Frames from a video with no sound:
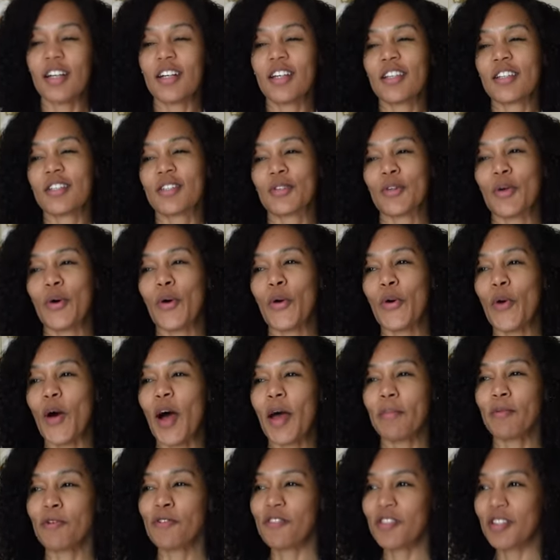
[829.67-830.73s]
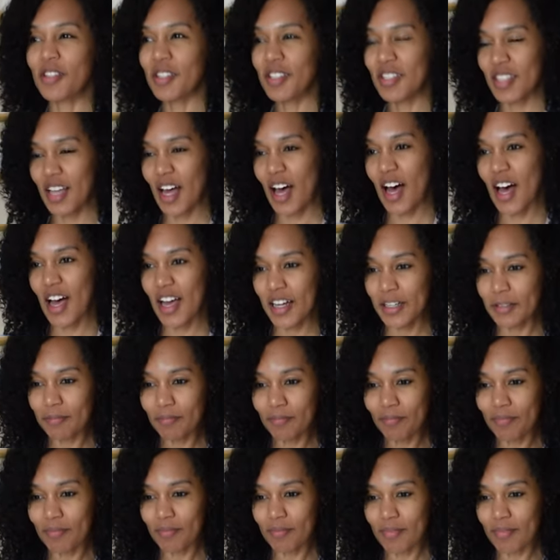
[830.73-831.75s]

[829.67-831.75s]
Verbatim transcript: So I moved to the side.